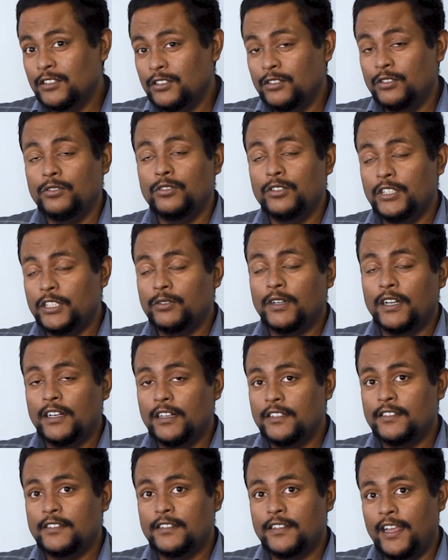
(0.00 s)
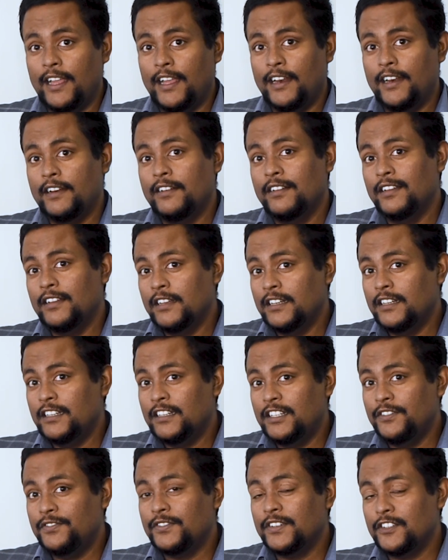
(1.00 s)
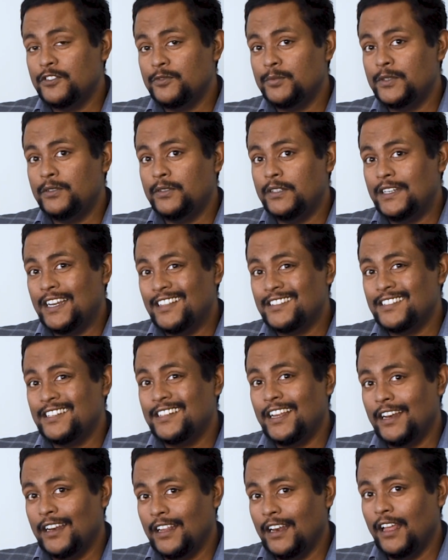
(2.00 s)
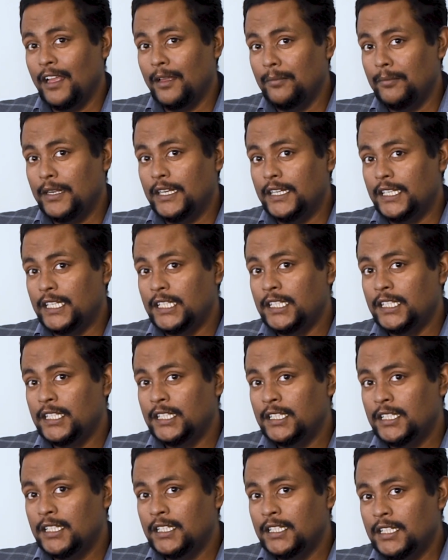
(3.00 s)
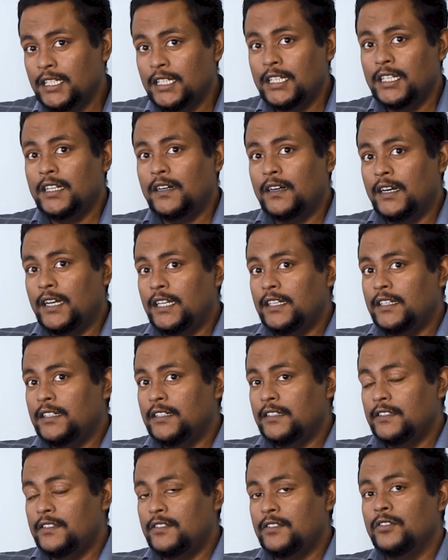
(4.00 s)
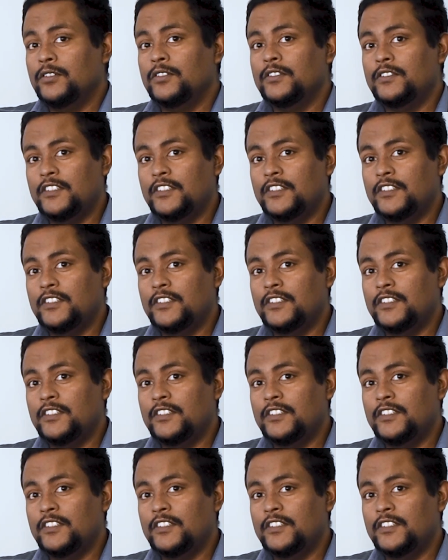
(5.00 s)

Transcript: you need to understand the difference between asset and a liability, right? So